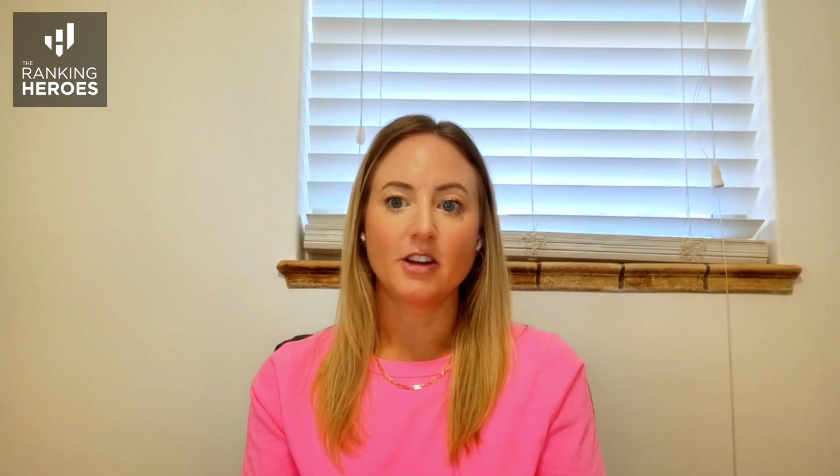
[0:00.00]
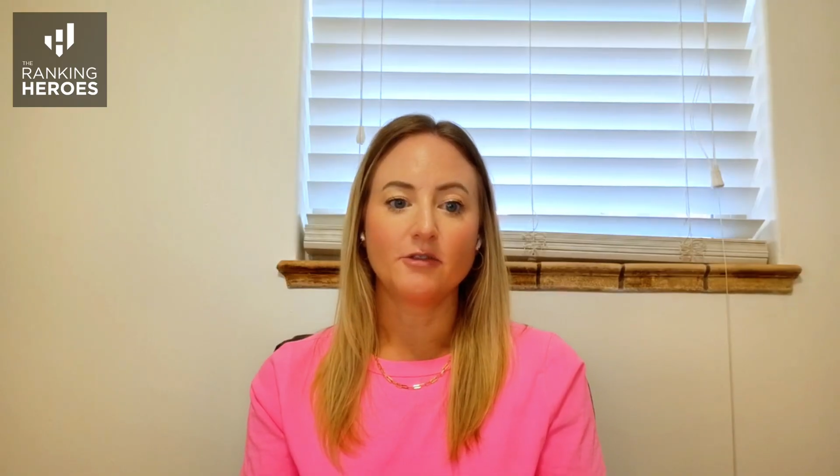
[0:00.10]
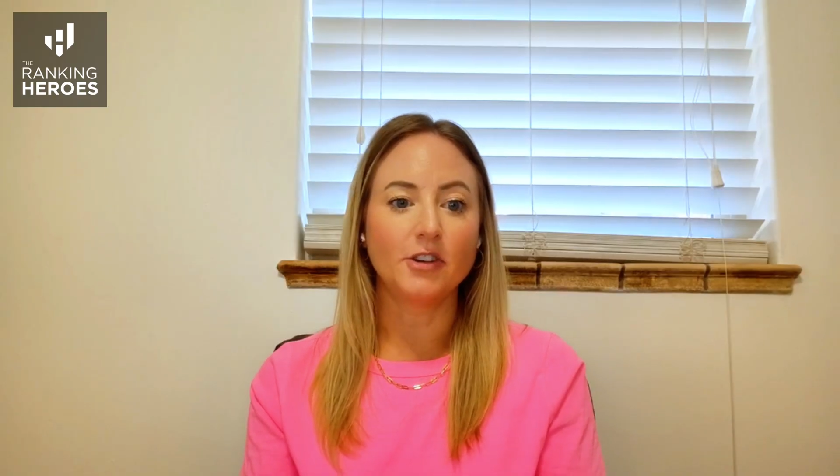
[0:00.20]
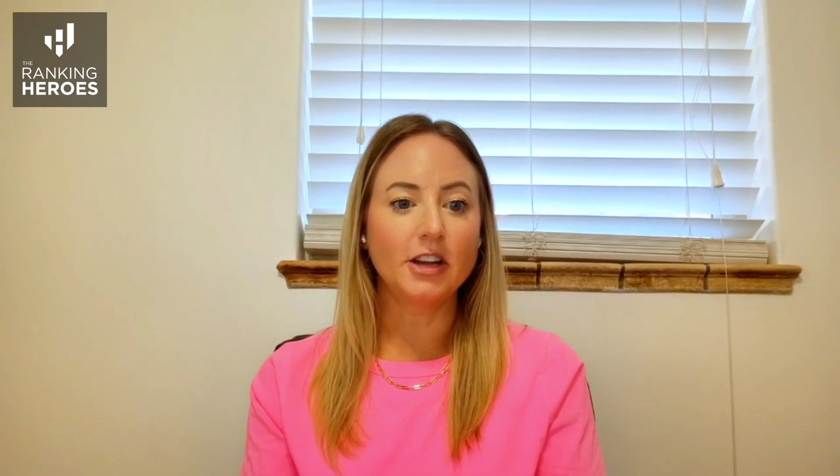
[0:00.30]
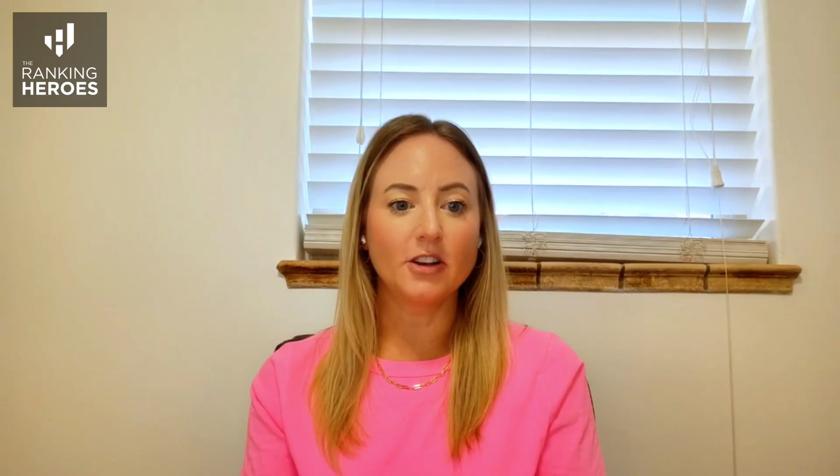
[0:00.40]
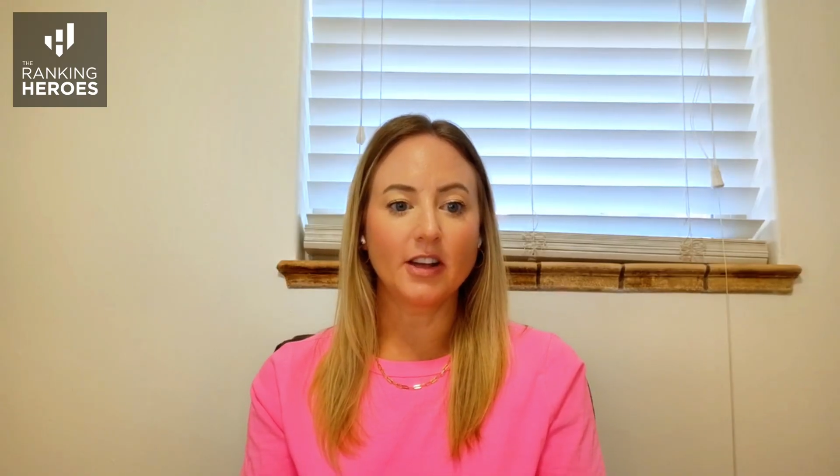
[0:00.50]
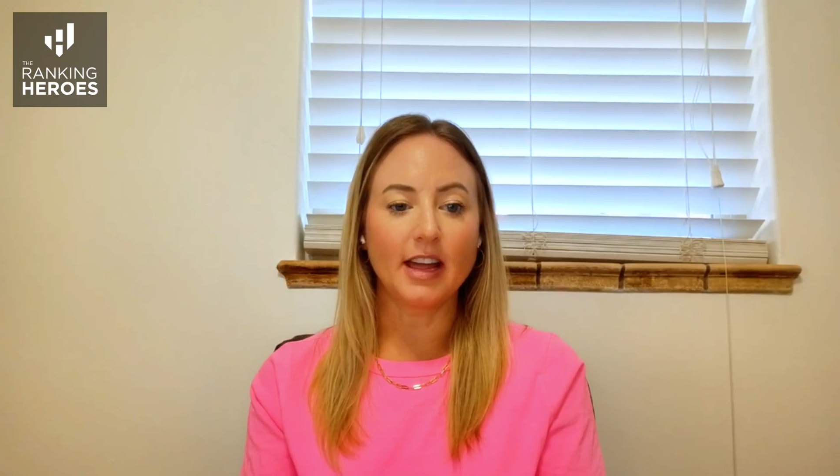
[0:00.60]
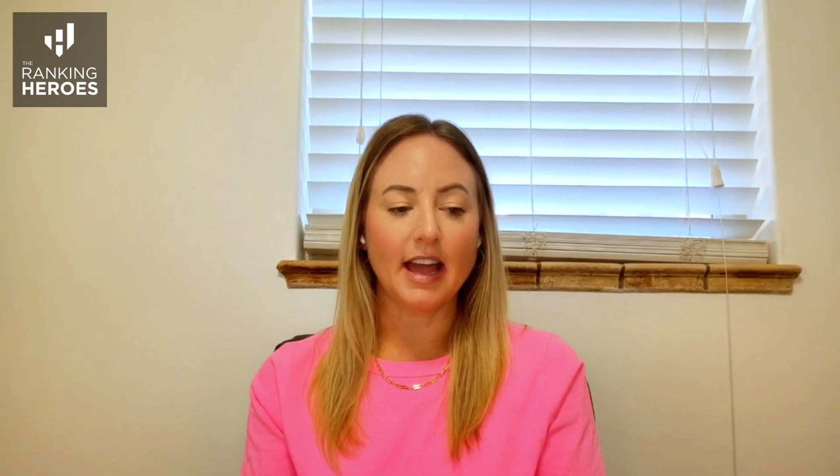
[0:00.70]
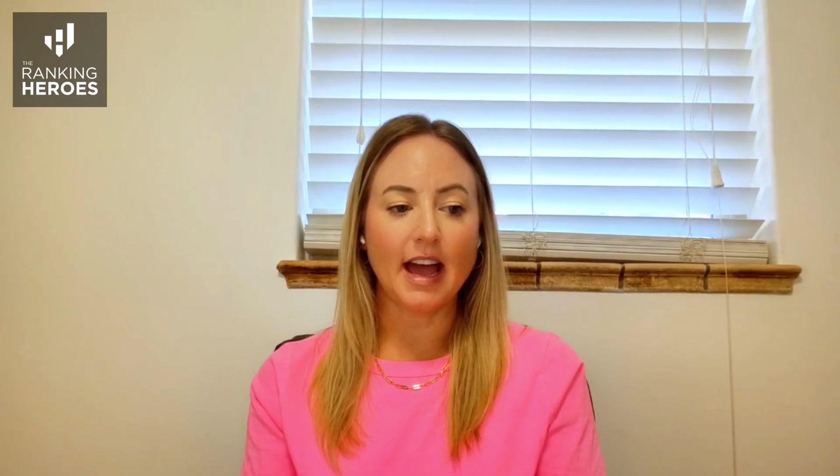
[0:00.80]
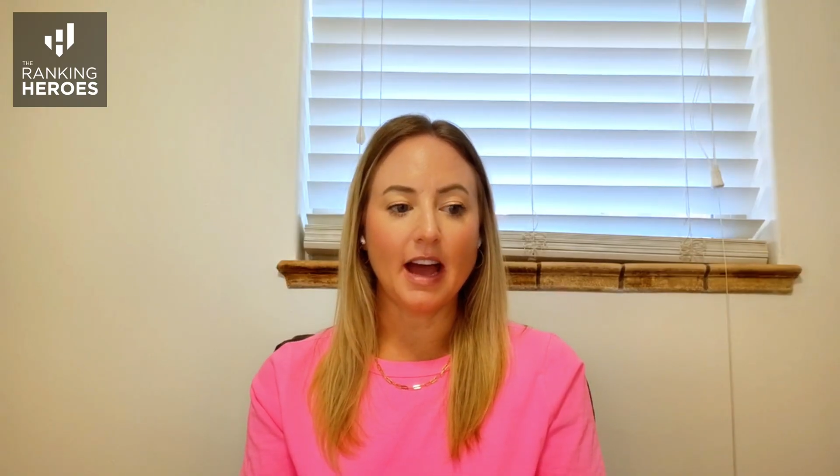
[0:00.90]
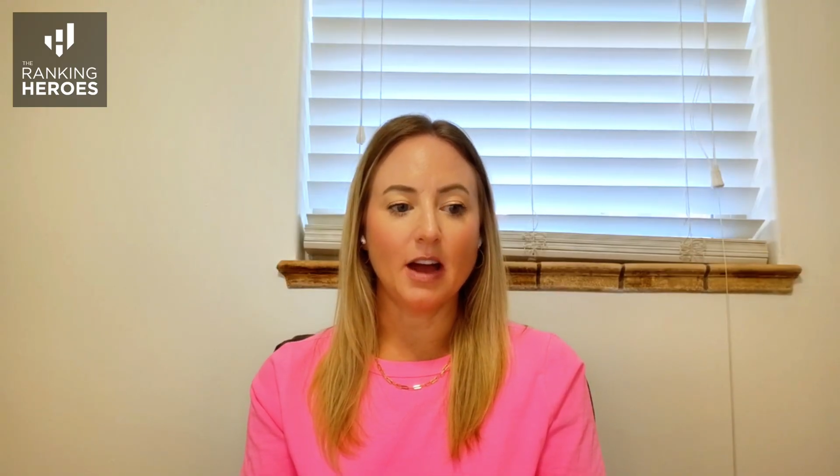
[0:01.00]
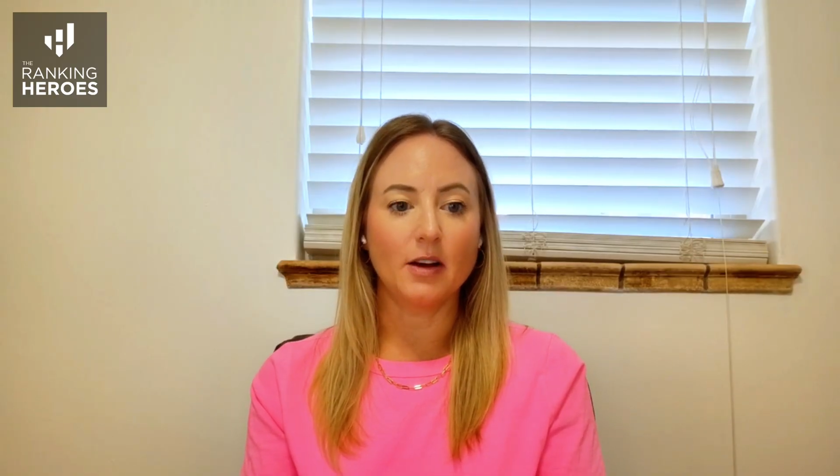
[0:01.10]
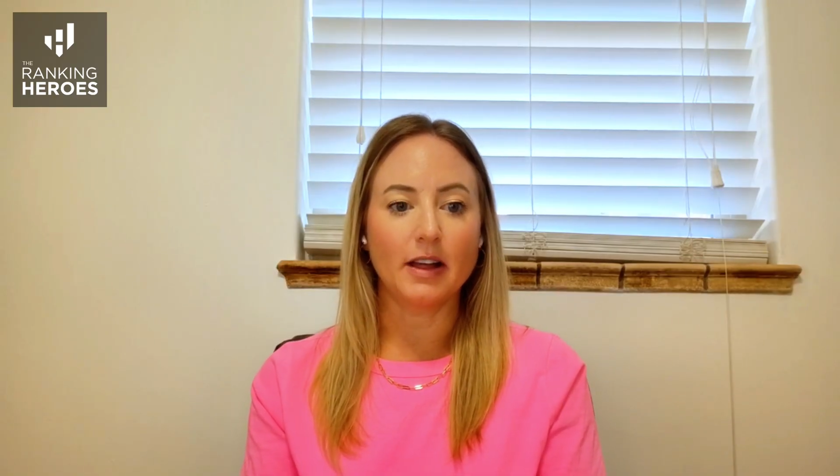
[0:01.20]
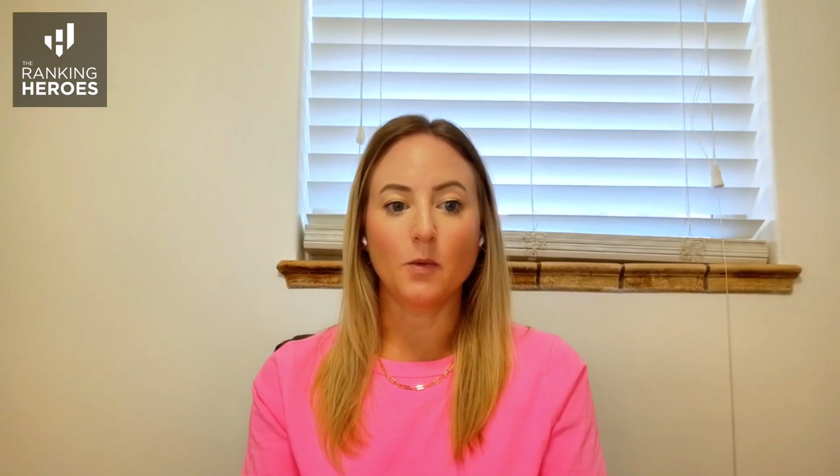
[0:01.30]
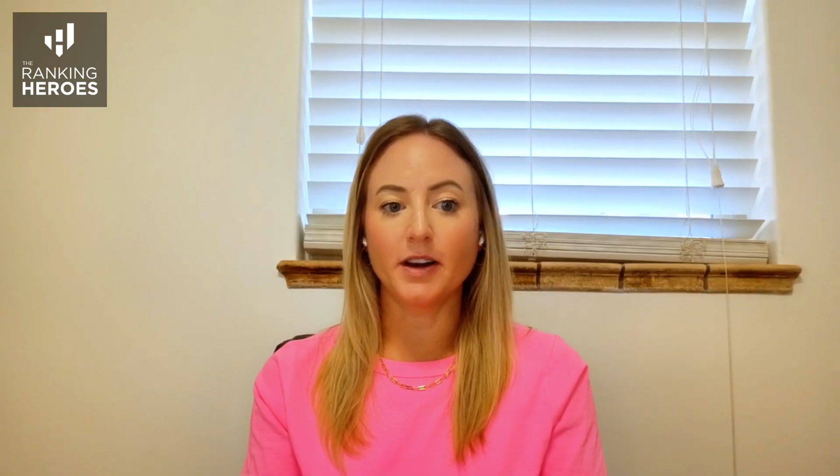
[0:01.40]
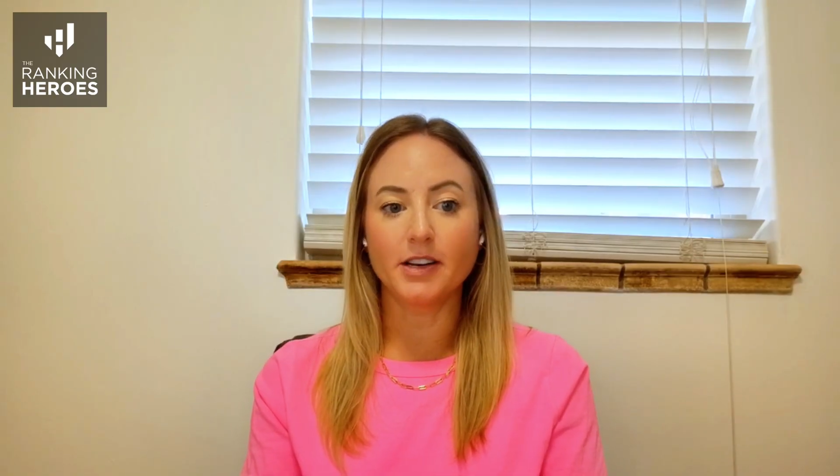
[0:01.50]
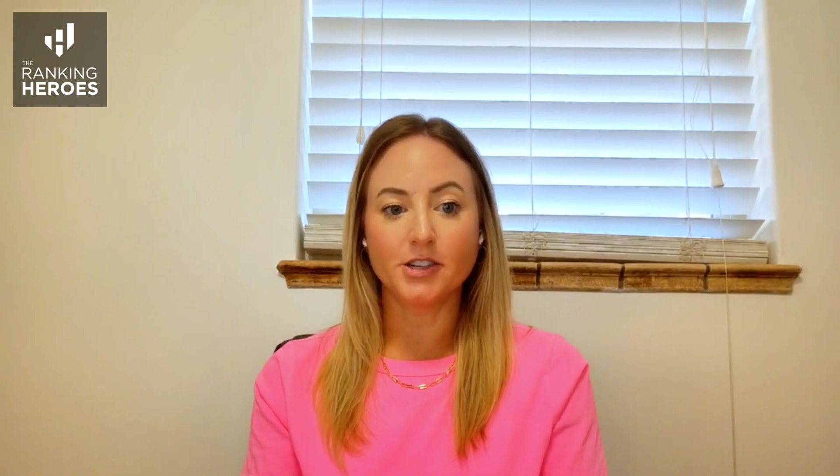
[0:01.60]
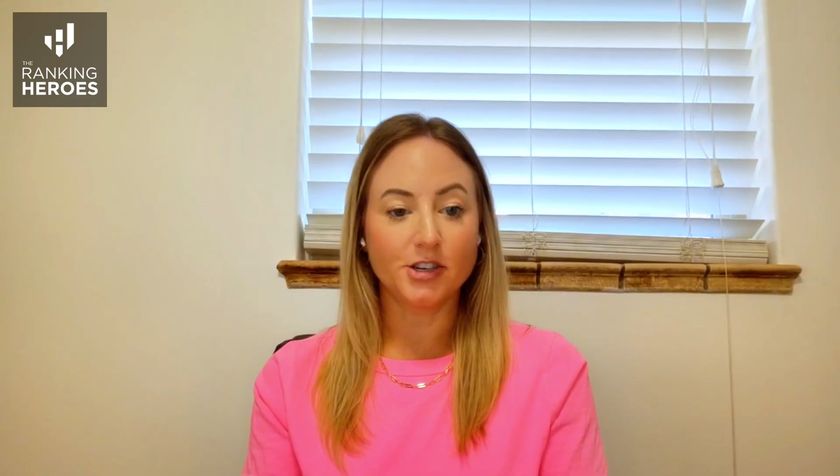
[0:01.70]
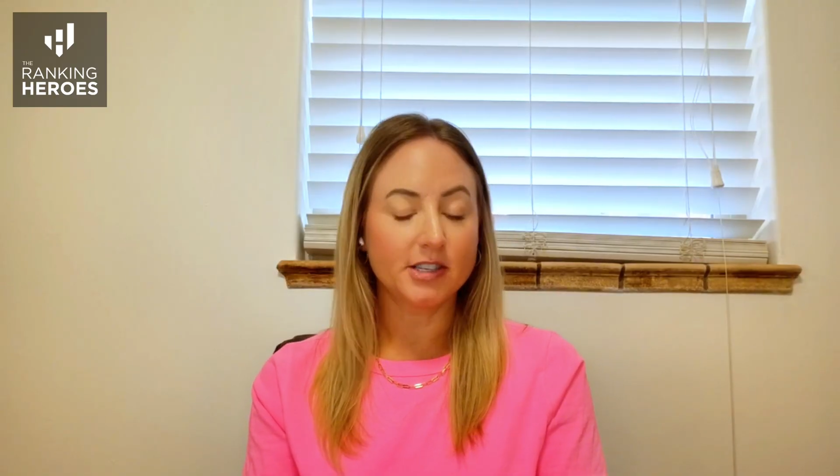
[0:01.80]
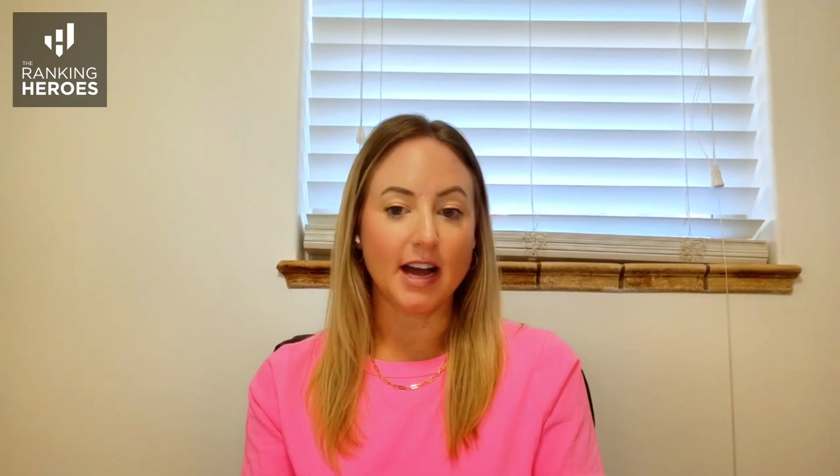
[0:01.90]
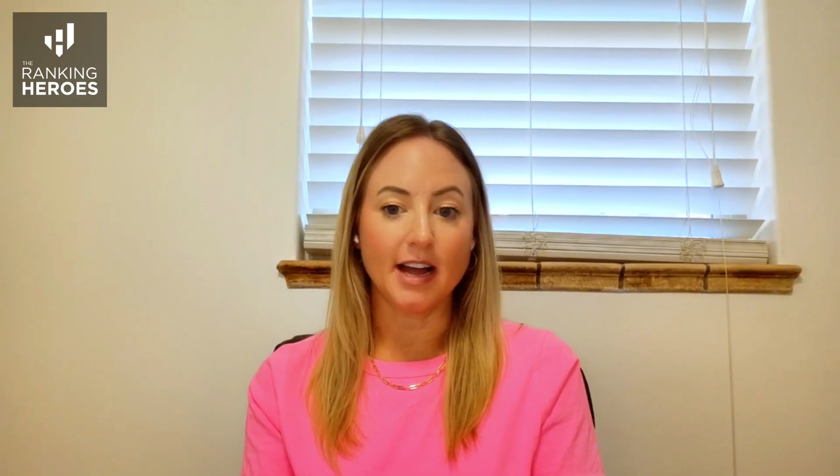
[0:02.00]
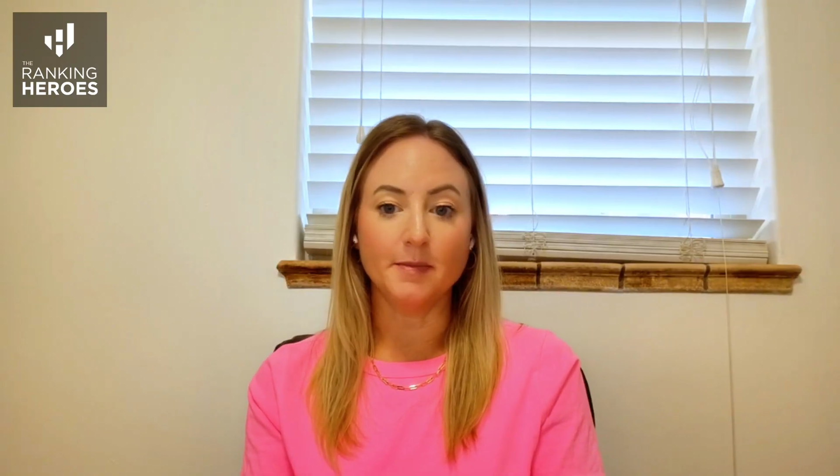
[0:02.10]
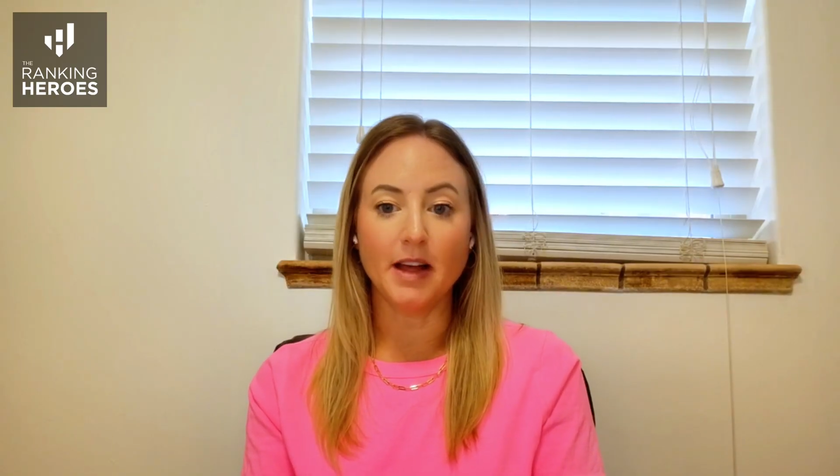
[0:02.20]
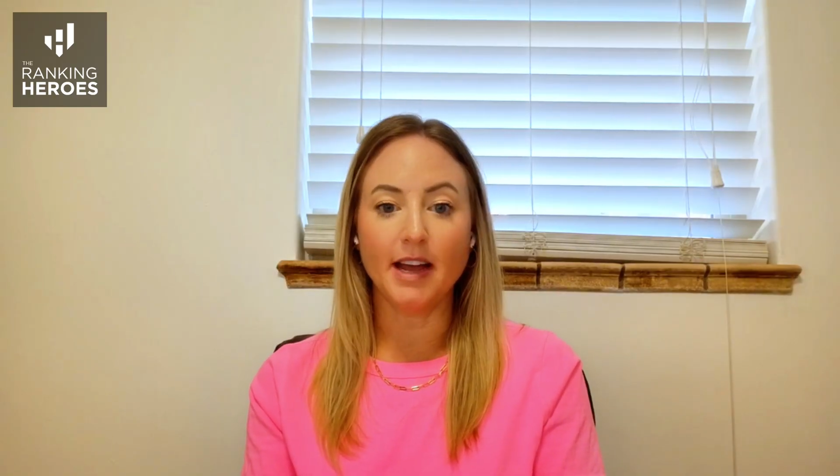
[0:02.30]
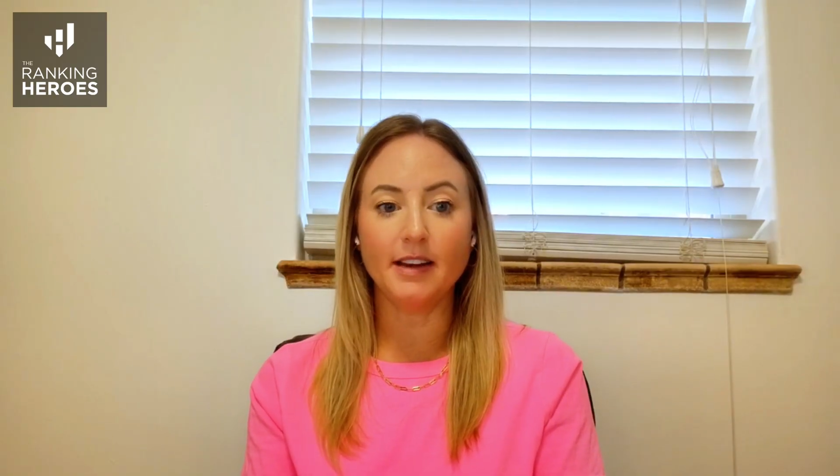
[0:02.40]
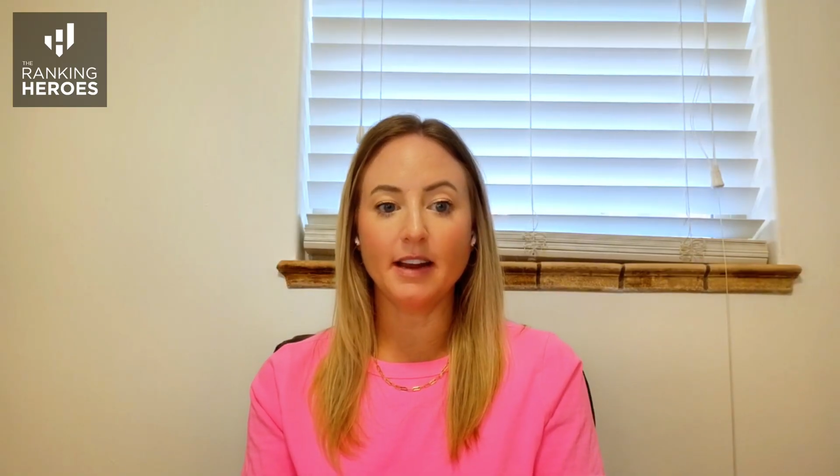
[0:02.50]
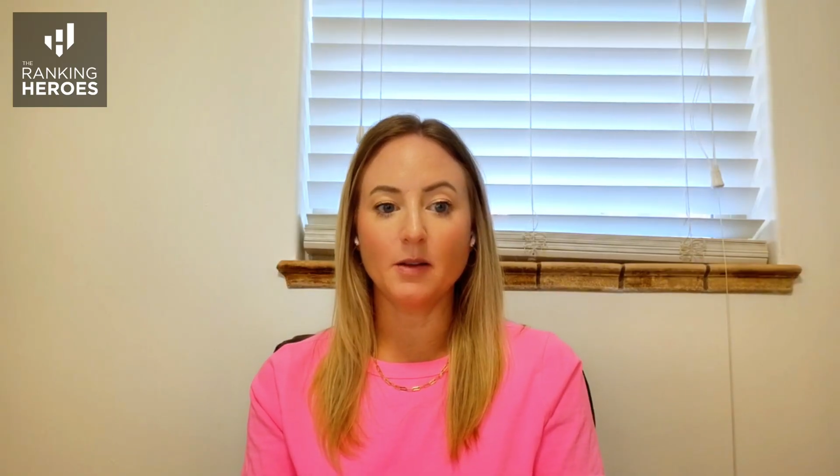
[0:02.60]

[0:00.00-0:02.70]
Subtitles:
really looking at like what is your timeline